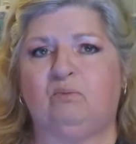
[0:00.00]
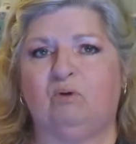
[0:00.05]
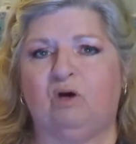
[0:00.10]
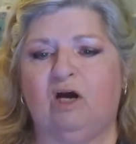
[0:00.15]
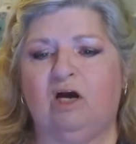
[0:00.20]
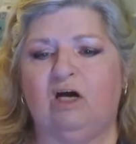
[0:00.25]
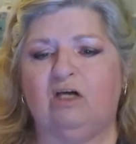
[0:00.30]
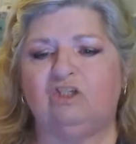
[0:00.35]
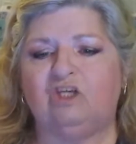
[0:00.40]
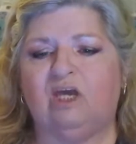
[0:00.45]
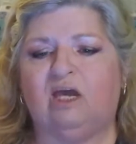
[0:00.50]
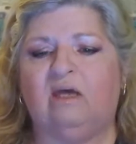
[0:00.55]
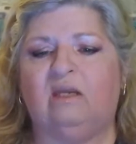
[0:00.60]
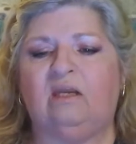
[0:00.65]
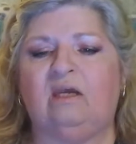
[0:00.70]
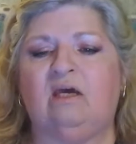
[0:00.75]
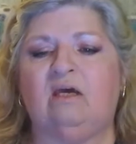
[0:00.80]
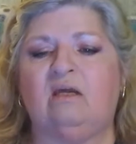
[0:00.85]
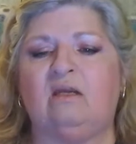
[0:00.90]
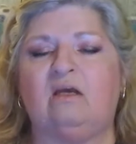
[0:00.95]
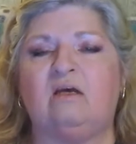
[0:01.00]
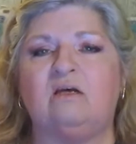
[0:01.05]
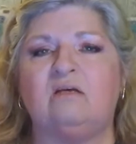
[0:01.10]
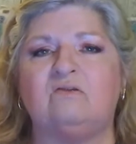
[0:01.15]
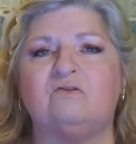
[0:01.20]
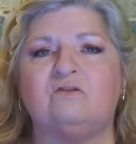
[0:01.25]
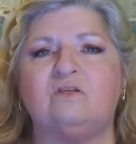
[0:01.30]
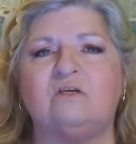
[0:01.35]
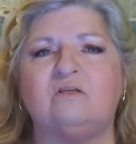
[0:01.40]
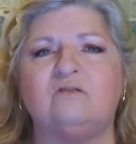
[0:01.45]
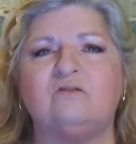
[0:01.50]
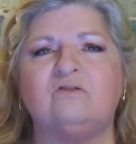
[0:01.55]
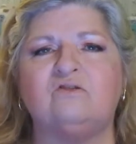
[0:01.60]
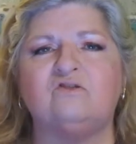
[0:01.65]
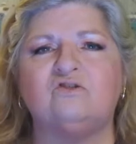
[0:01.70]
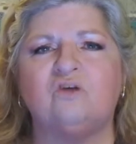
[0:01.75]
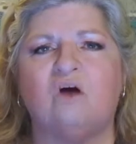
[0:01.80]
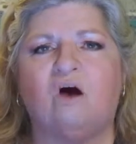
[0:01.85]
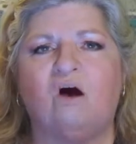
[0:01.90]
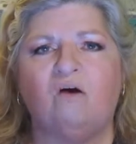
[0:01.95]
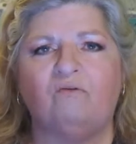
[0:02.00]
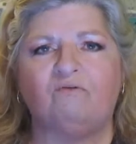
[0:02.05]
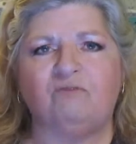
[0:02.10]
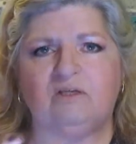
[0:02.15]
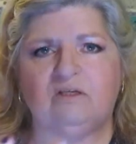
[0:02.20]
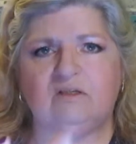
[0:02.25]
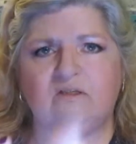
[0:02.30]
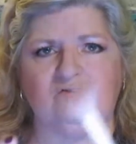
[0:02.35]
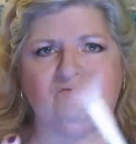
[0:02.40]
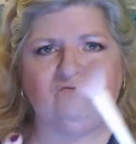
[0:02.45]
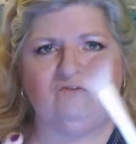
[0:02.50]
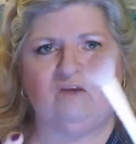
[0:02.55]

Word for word: brush and it is the softest